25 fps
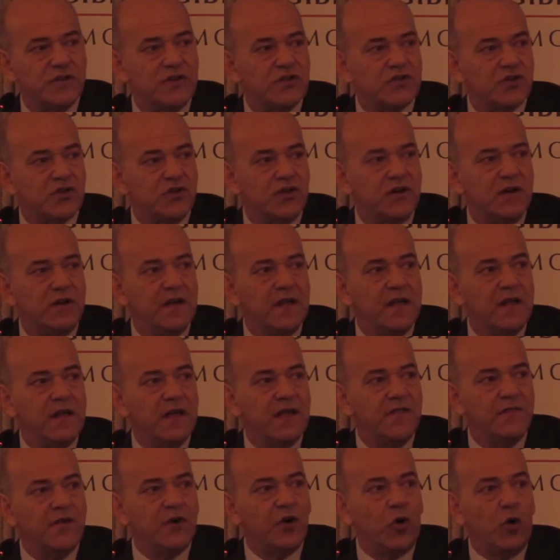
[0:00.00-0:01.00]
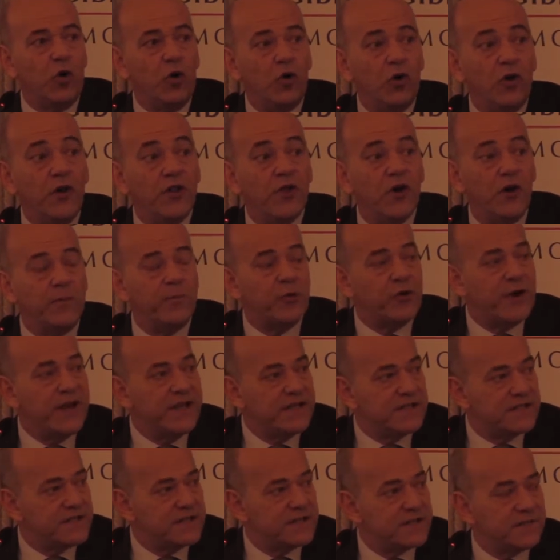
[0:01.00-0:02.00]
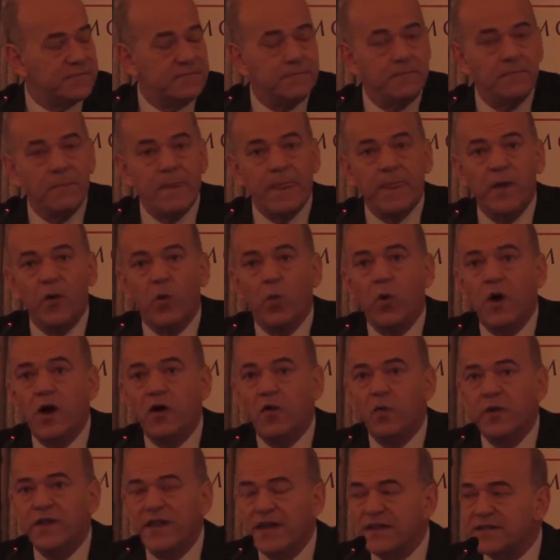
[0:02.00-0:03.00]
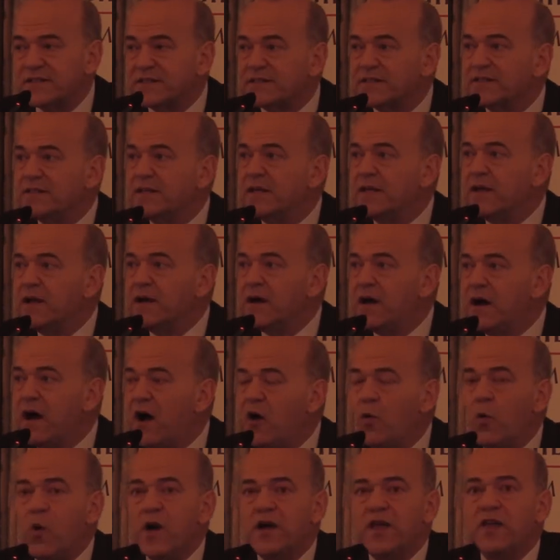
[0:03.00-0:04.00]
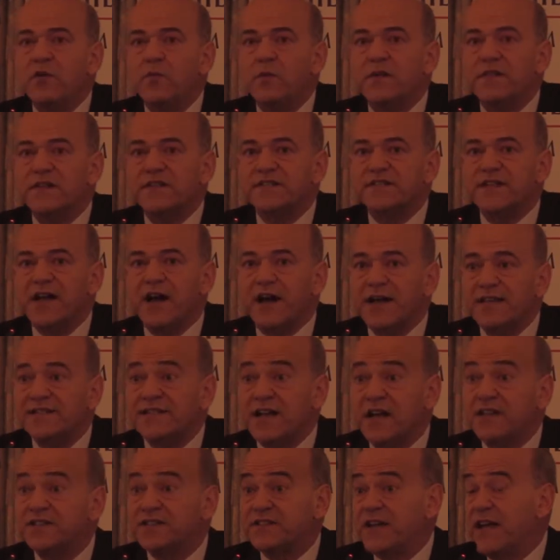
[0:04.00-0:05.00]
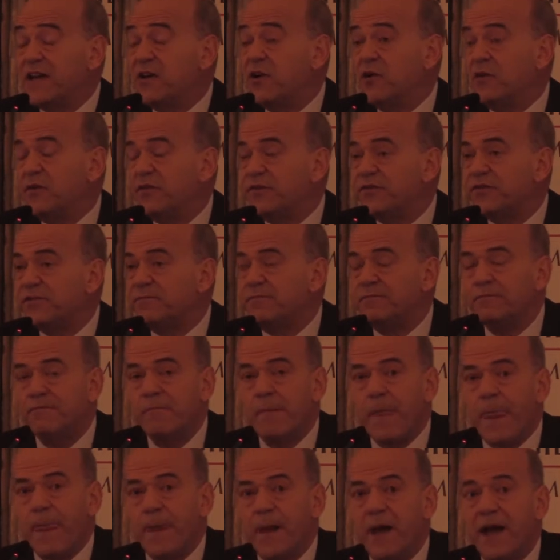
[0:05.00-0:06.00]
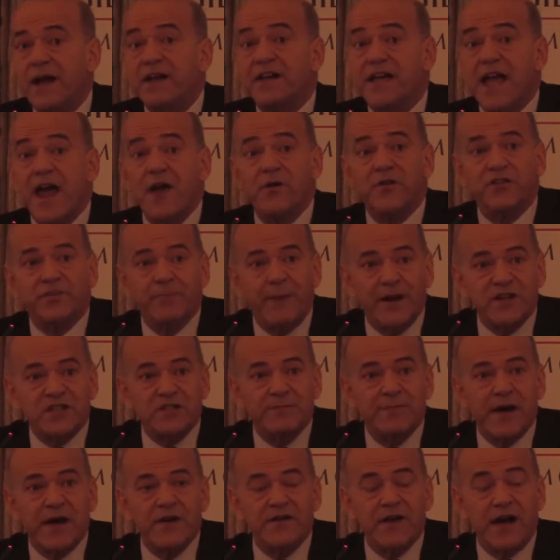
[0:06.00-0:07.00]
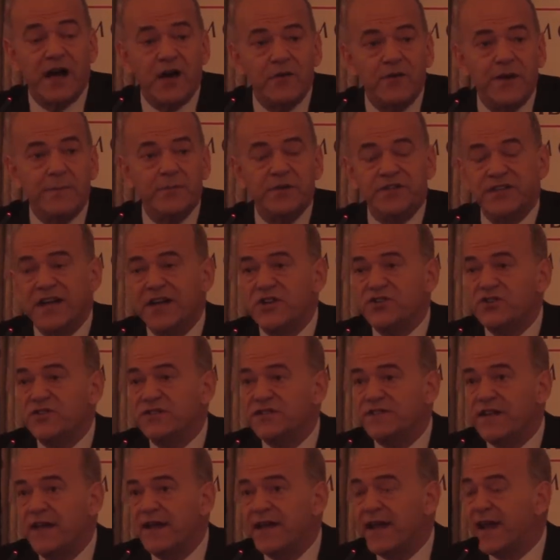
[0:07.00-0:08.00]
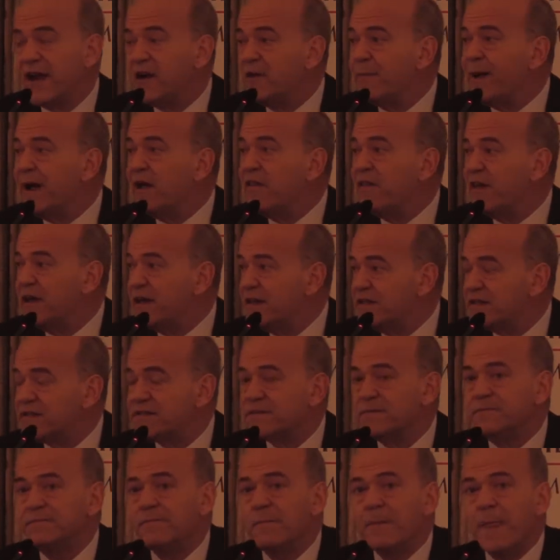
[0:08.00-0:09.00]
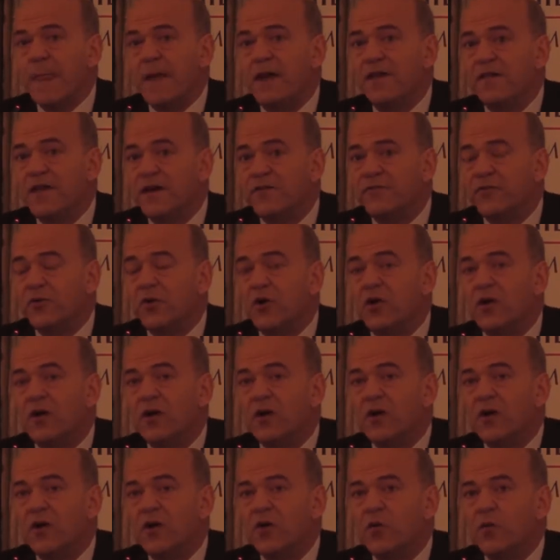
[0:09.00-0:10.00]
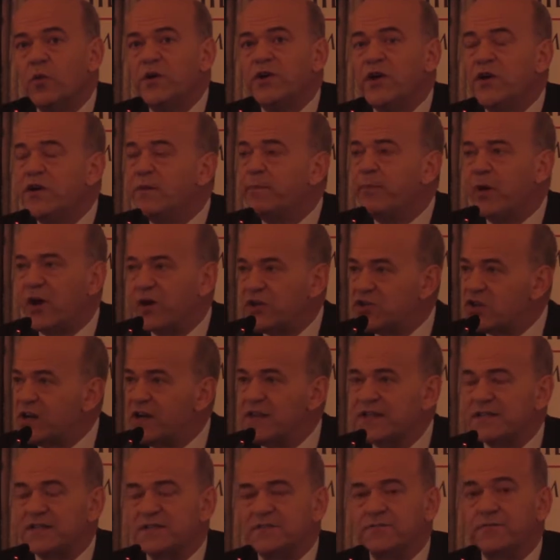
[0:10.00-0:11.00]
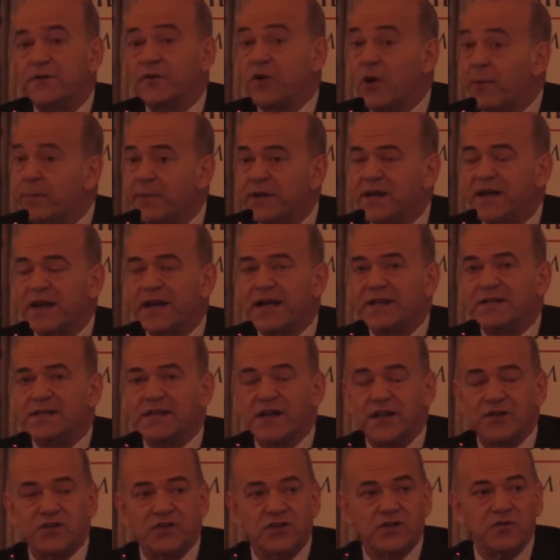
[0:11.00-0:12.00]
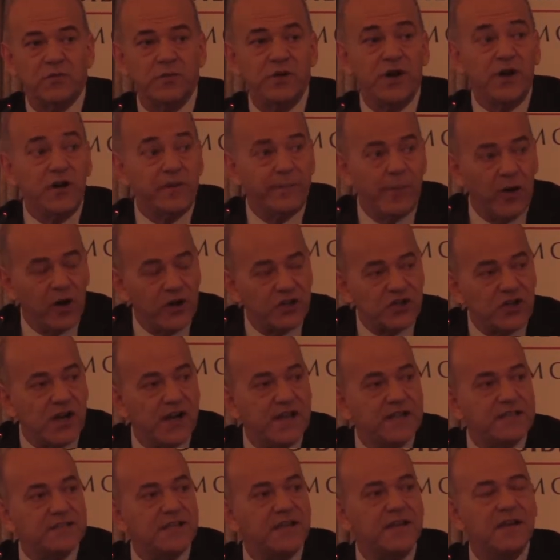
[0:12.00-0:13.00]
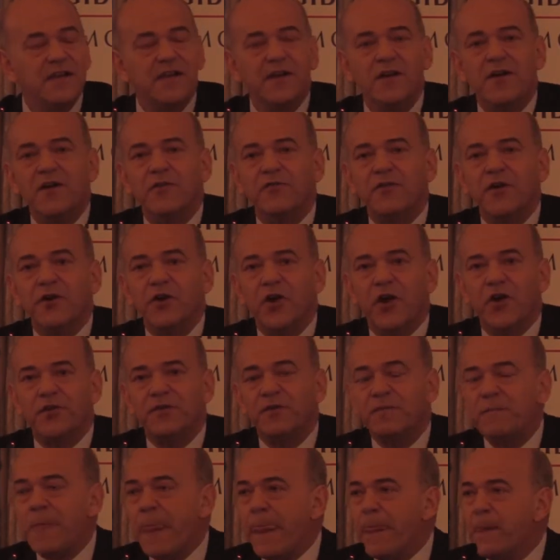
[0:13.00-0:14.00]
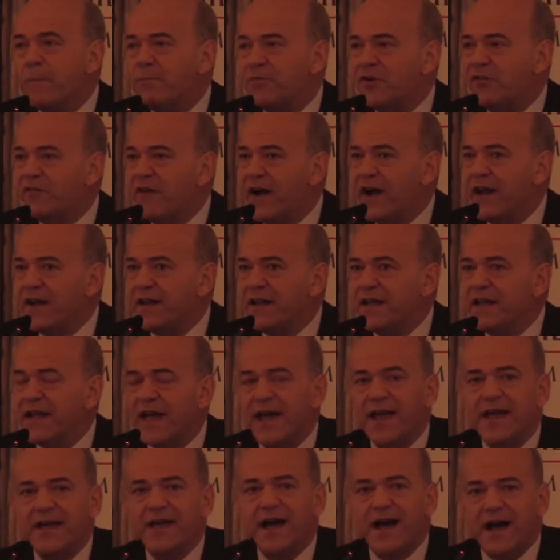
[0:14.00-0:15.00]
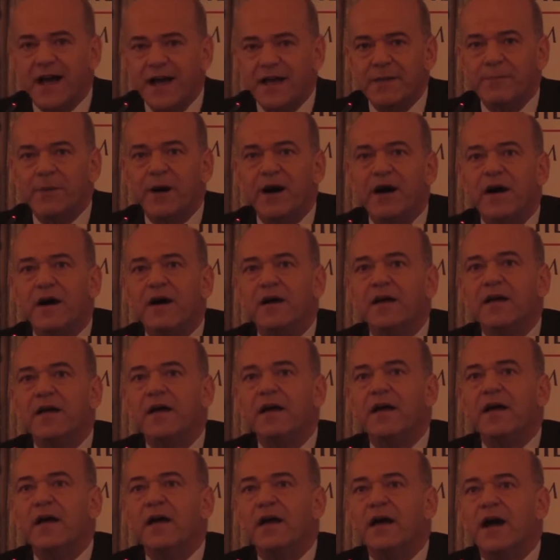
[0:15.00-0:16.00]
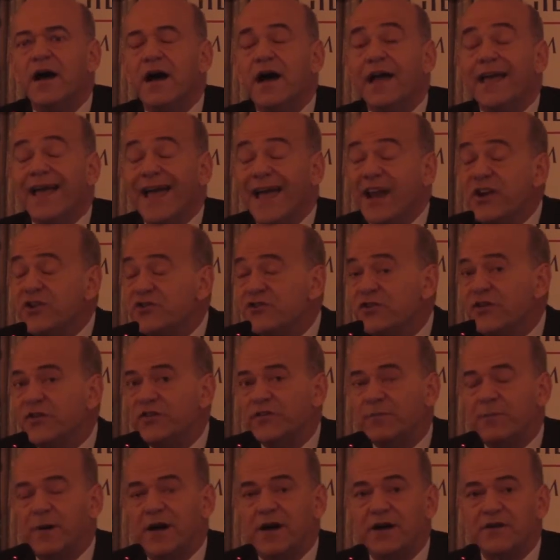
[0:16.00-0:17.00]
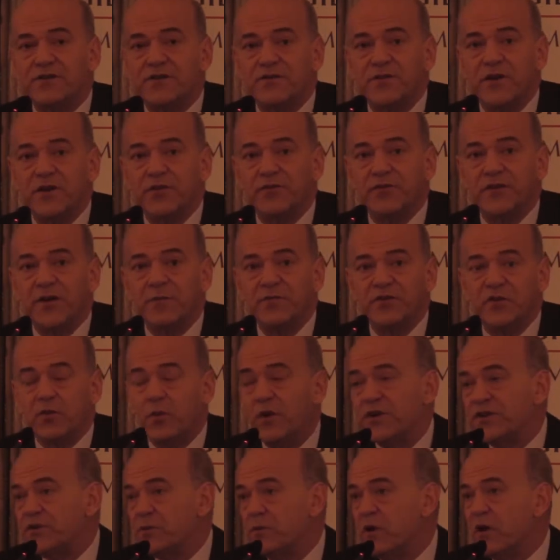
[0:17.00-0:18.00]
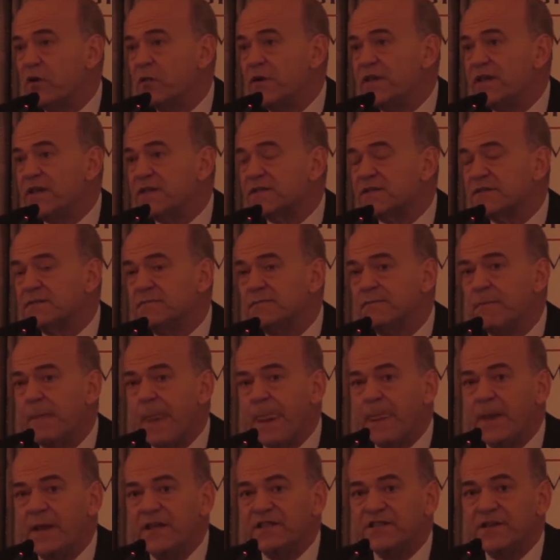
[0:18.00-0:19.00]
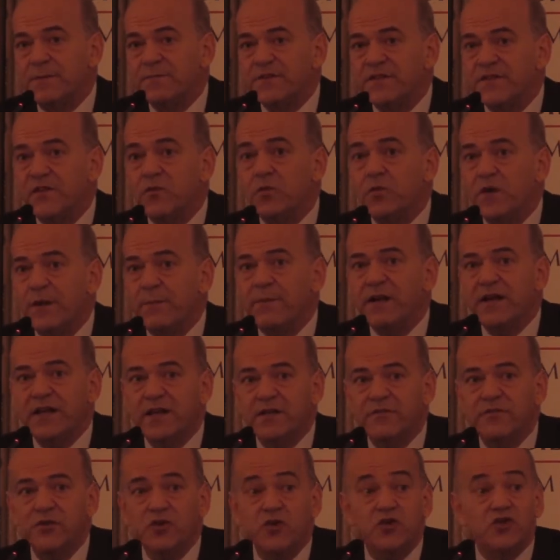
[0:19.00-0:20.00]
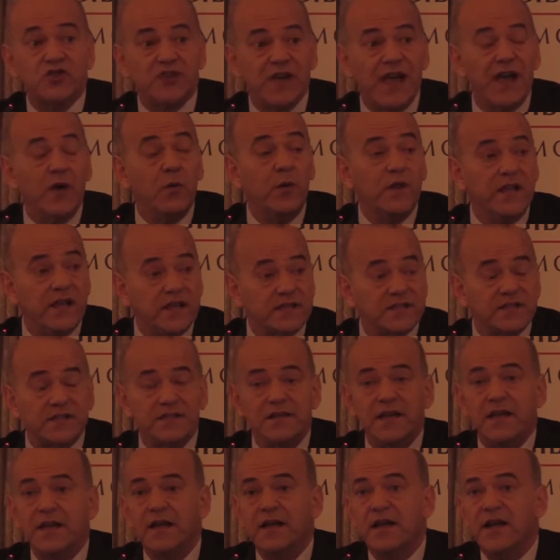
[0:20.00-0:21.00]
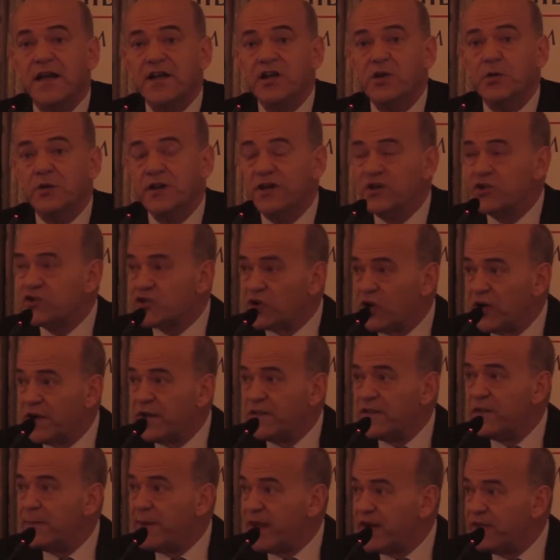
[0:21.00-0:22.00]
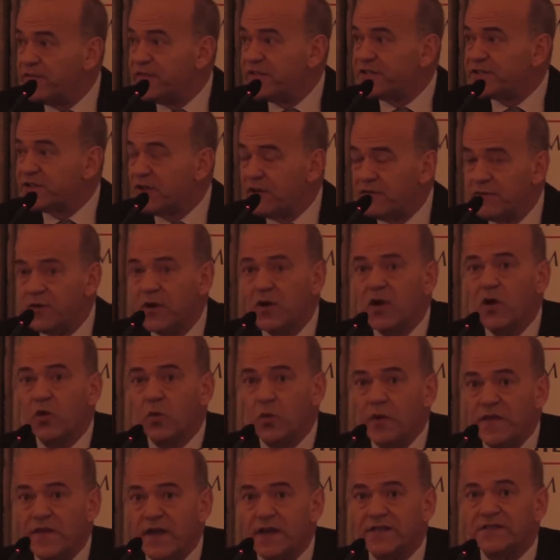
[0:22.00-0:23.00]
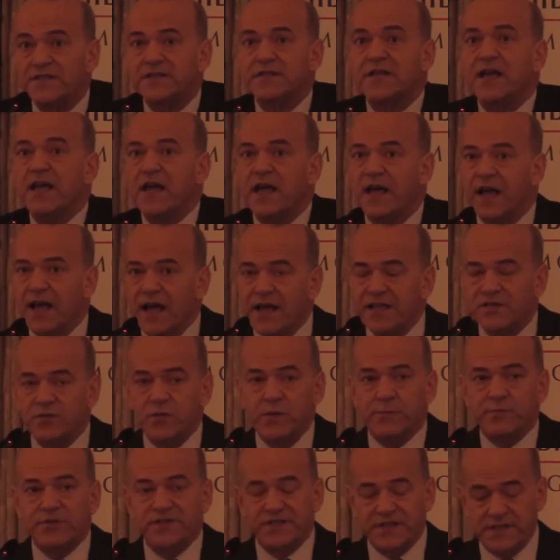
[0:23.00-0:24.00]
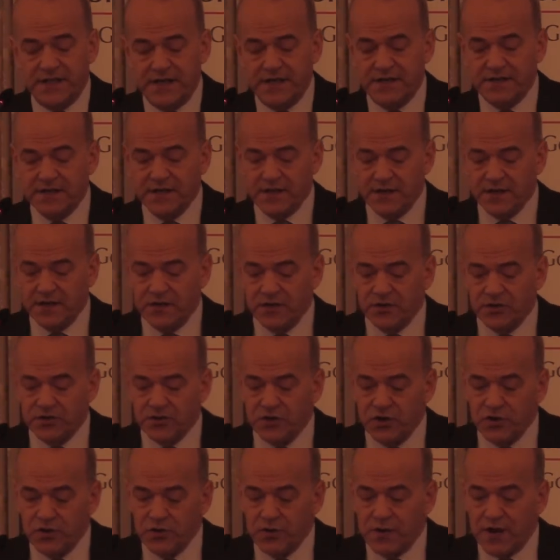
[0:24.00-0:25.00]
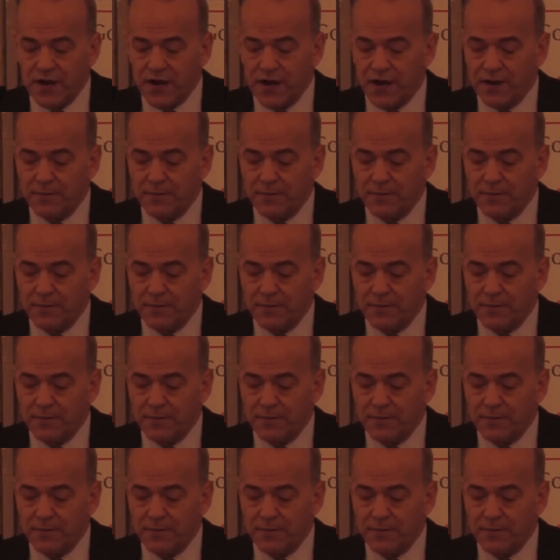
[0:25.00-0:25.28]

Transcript: to ensure that all the operators that work with us are working with us as our stakeholders and care as much about our reputation as they care about theirs. And therefore, we don't apologize for not being a light touch. We don't apologize for not providing a high bar, high entrance bar to those firms that want to work with us. It's something that we believe you share with us and you will enjoy the benefits of with us as we proceed to